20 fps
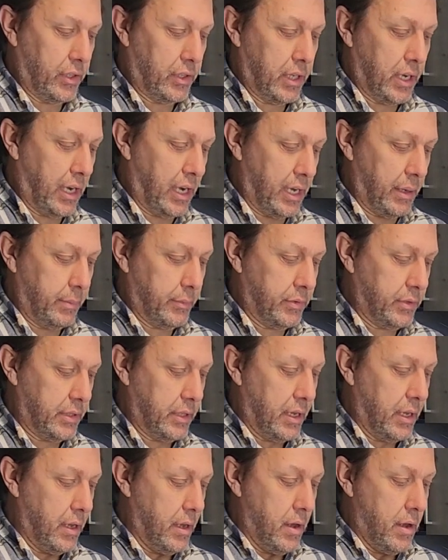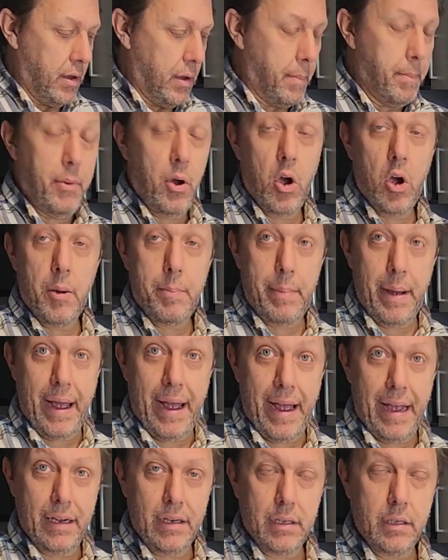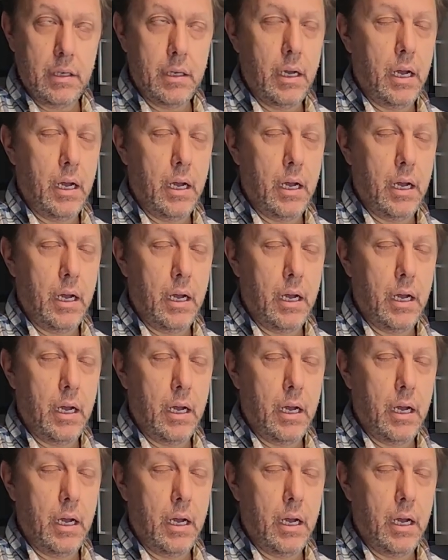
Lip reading: times per bag.